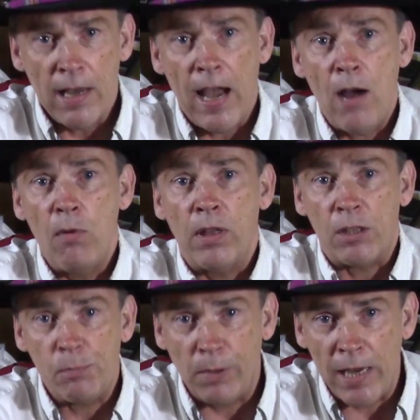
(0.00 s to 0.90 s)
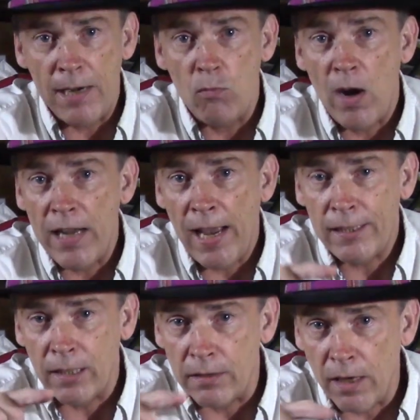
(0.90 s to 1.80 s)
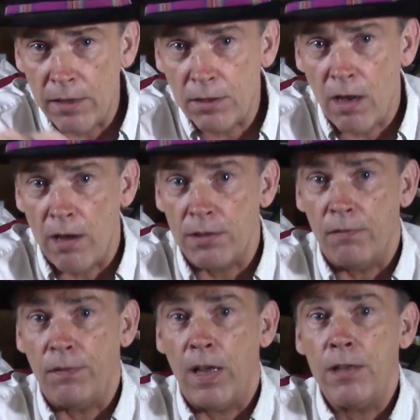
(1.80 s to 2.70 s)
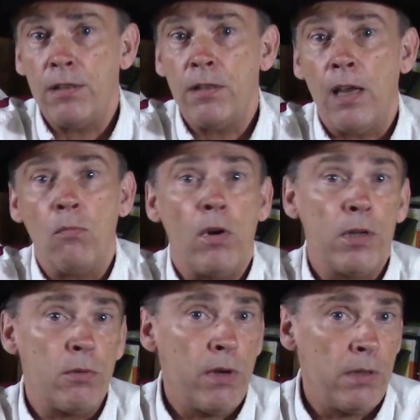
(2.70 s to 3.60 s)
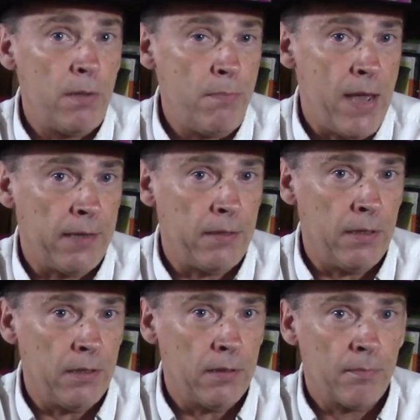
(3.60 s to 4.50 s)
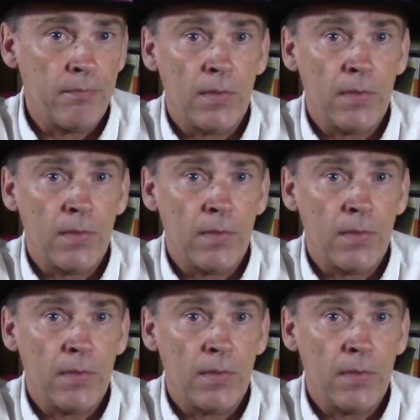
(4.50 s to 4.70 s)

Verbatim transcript: I will explain what actually does cause inflation and what its real impact is.